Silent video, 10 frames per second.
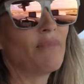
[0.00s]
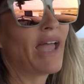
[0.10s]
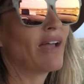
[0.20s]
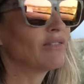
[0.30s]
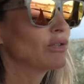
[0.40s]
They
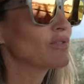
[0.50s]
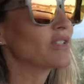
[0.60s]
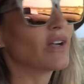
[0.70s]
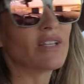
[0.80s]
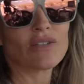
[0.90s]
have little
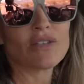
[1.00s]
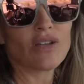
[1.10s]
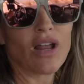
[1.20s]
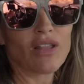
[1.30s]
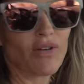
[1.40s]
signs on the
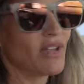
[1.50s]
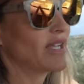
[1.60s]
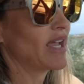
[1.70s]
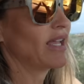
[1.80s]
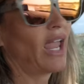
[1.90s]
side of the road
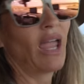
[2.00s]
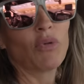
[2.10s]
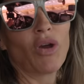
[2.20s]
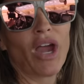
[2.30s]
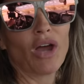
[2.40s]
saying
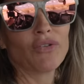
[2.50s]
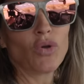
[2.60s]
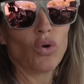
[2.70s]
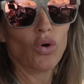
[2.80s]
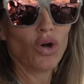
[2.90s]
campground
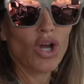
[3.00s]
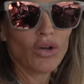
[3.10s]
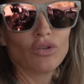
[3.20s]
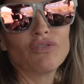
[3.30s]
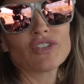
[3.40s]
or
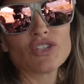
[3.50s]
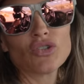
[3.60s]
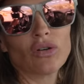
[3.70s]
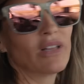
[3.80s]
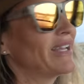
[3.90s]
good for
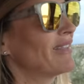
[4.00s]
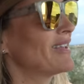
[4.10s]
snorkeling.